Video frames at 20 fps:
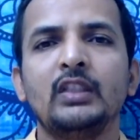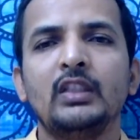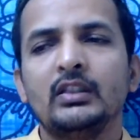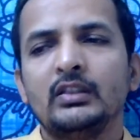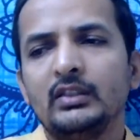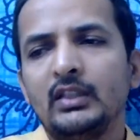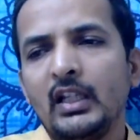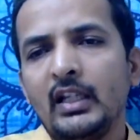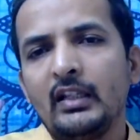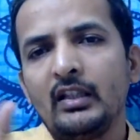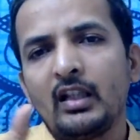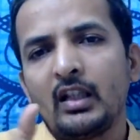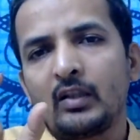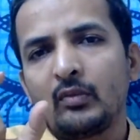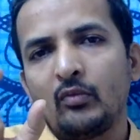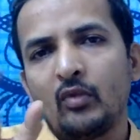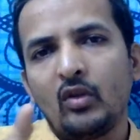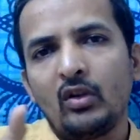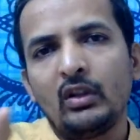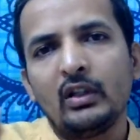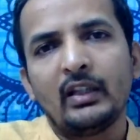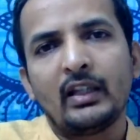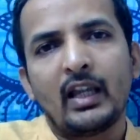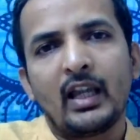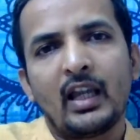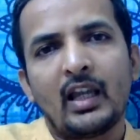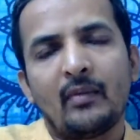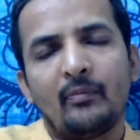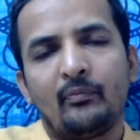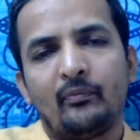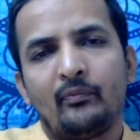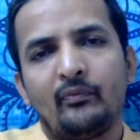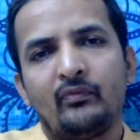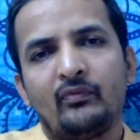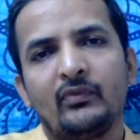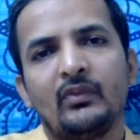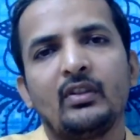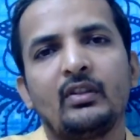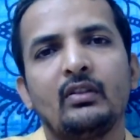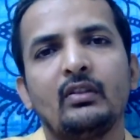there is a small gap
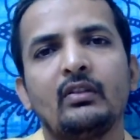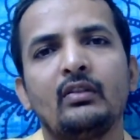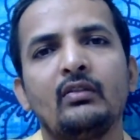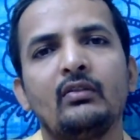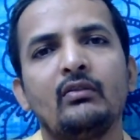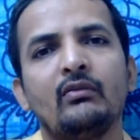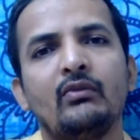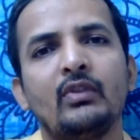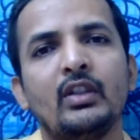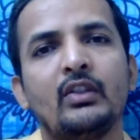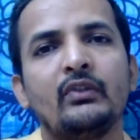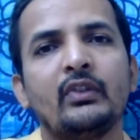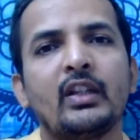which